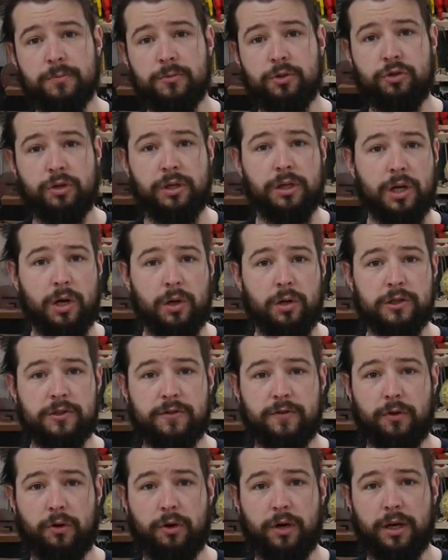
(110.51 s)
drill holes
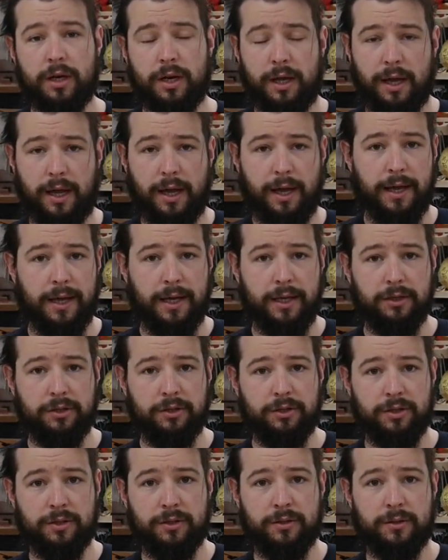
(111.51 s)
for it,
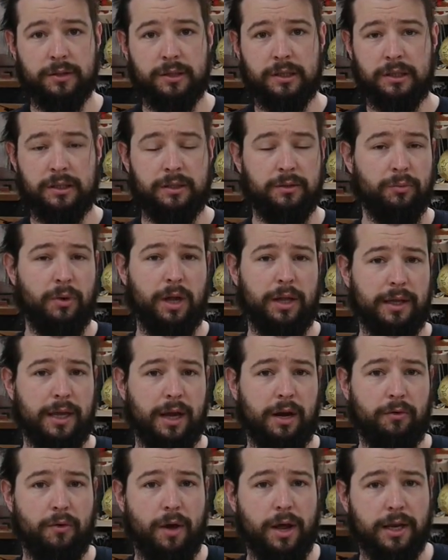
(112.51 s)
and well, get
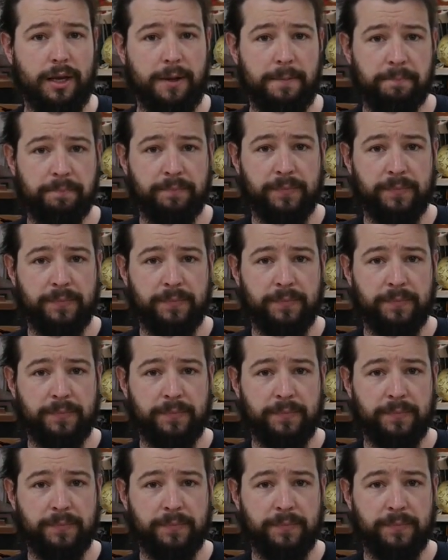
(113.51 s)
it ready.